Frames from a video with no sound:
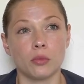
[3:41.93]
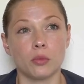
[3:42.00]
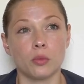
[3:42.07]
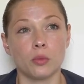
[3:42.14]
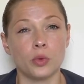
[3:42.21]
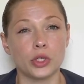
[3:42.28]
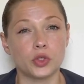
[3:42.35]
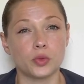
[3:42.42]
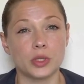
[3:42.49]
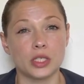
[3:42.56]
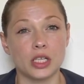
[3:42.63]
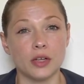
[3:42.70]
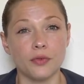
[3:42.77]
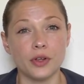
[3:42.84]
which was
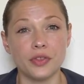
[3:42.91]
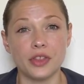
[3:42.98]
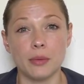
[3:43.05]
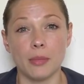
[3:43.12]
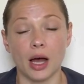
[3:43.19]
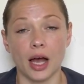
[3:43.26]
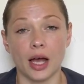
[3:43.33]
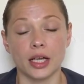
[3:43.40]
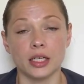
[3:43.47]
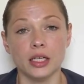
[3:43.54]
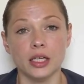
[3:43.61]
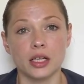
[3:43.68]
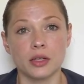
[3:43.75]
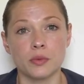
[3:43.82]
different than
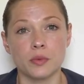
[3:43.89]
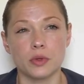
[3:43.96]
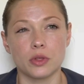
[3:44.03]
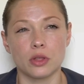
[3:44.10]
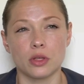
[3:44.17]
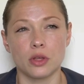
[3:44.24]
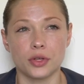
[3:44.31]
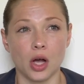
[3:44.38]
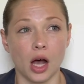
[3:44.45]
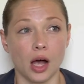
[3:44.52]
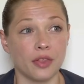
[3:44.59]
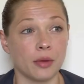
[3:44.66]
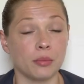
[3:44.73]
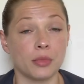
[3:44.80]
mine,
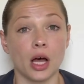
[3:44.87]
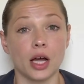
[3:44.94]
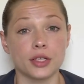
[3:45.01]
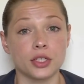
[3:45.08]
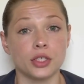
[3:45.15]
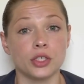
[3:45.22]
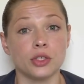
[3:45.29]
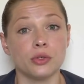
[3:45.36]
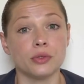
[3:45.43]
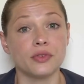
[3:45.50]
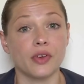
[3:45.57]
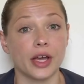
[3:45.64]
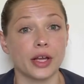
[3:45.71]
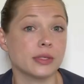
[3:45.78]
taught them not to use
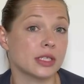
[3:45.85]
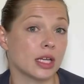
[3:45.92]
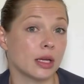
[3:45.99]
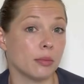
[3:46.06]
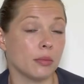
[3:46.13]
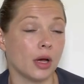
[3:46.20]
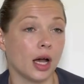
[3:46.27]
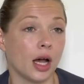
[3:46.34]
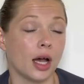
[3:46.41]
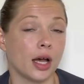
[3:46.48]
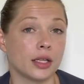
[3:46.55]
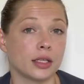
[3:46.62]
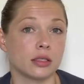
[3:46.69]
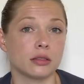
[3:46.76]
VitalStim
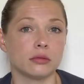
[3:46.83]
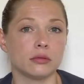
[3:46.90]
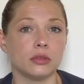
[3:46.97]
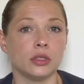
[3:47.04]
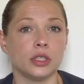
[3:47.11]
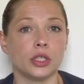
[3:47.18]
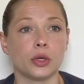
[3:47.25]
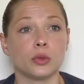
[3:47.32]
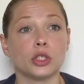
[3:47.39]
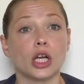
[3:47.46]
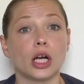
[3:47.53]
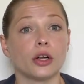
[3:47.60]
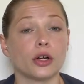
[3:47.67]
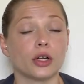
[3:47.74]
on,
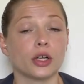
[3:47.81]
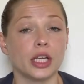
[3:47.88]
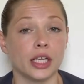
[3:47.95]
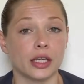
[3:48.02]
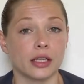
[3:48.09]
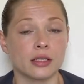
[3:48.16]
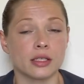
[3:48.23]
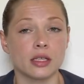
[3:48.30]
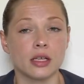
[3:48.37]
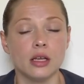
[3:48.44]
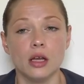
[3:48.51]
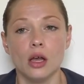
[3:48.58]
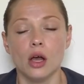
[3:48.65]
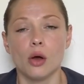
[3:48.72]
younger kids.
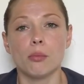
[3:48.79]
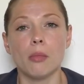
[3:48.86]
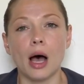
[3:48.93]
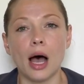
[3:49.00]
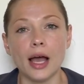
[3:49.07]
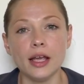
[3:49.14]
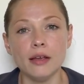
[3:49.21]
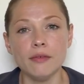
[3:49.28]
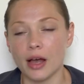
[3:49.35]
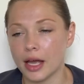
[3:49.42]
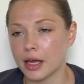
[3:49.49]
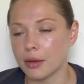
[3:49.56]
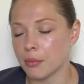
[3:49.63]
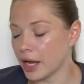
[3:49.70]

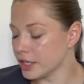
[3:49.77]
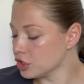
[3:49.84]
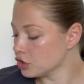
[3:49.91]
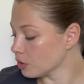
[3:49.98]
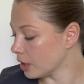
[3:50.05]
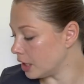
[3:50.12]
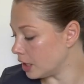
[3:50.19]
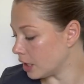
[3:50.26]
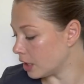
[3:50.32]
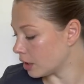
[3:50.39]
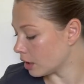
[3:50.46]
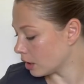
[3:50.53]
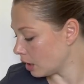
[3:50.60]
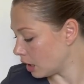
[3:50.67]
My
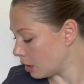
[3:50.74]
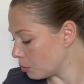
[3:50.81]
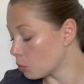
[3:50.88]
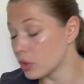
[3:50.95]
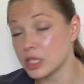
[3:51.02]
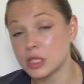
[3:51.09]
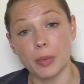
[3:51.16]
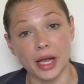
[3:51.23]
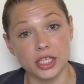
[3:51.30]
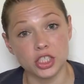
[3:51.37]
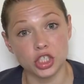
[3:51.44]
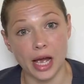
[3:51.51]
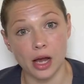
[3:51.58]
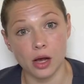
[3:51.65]
training was by
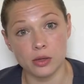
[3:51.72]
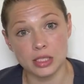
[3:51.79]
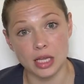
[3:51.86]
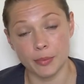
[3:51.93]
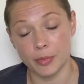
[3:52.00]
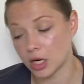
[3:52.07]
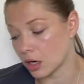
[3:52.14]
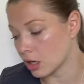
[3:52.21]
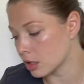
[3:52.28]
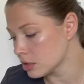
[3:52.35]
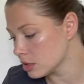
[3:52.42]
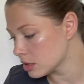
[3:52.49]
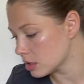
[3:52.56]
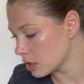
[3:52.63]
Chow
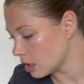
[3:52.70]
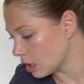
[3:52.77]
Seminars,